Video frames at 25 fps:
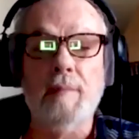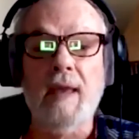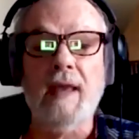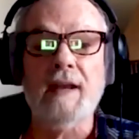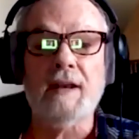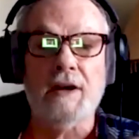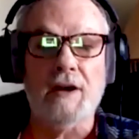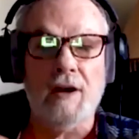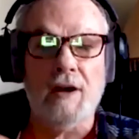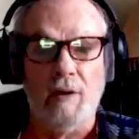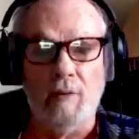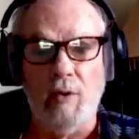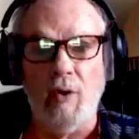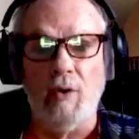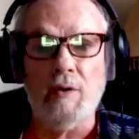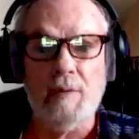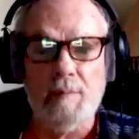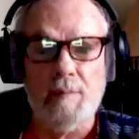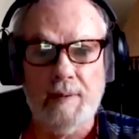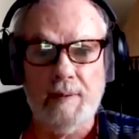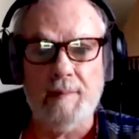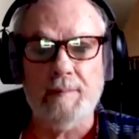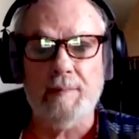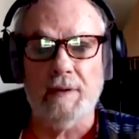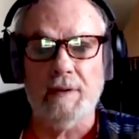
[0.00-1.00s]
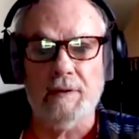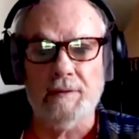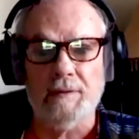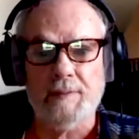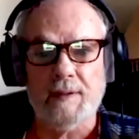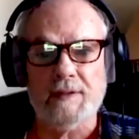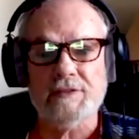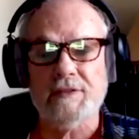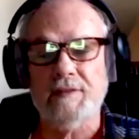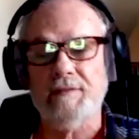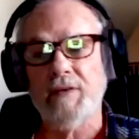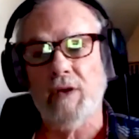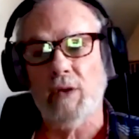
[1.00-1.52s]
made it our own, and people,
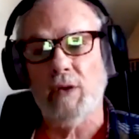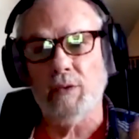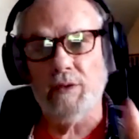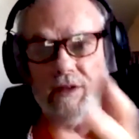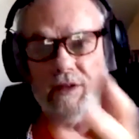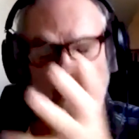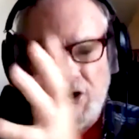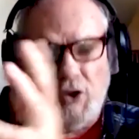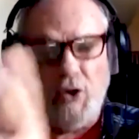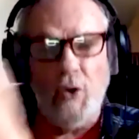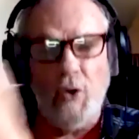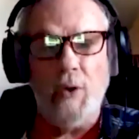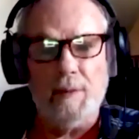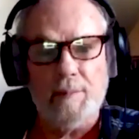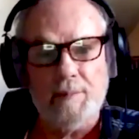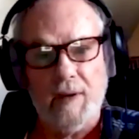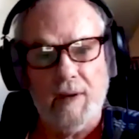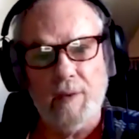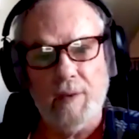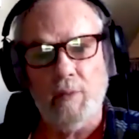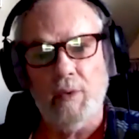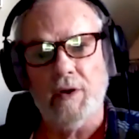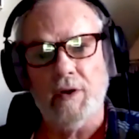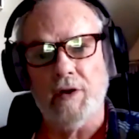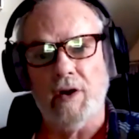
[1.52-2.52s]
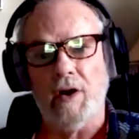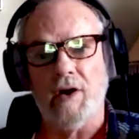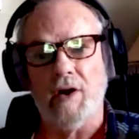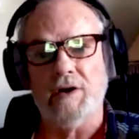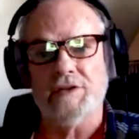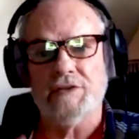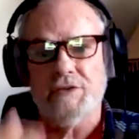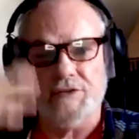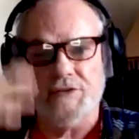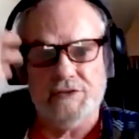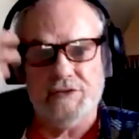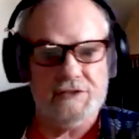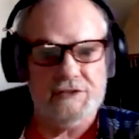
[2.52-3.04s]
especially if you only know it by one
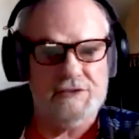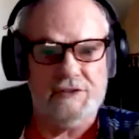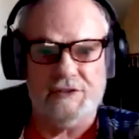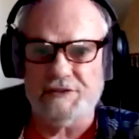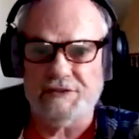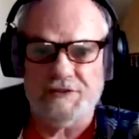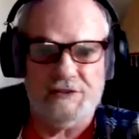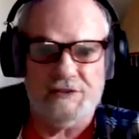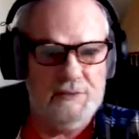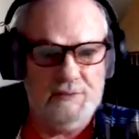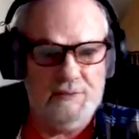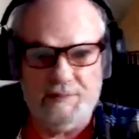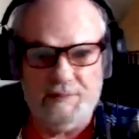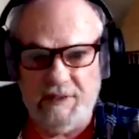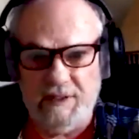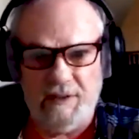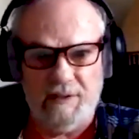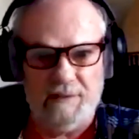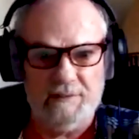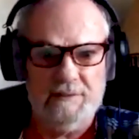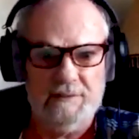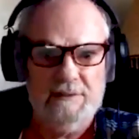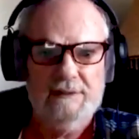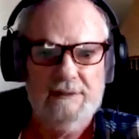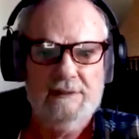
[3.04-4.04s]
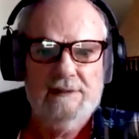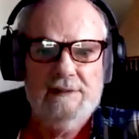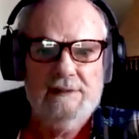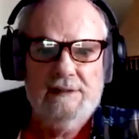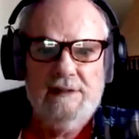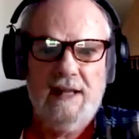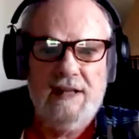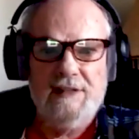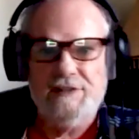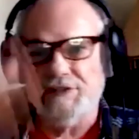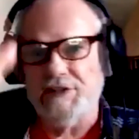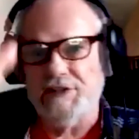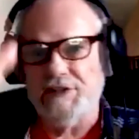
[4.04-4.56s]
artist, you just assume you know
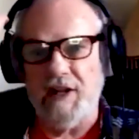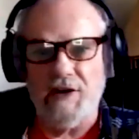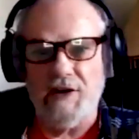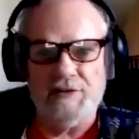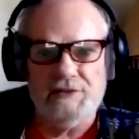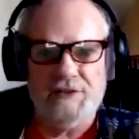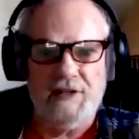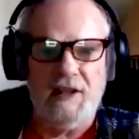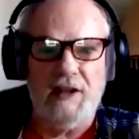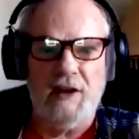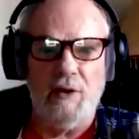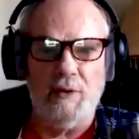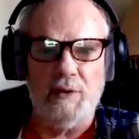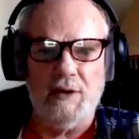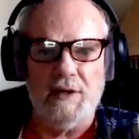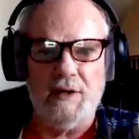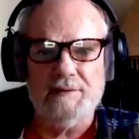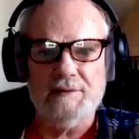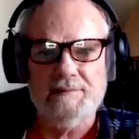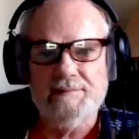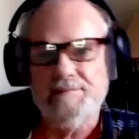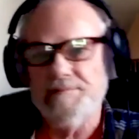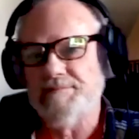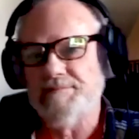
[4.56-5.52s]
it's theirs. They own it.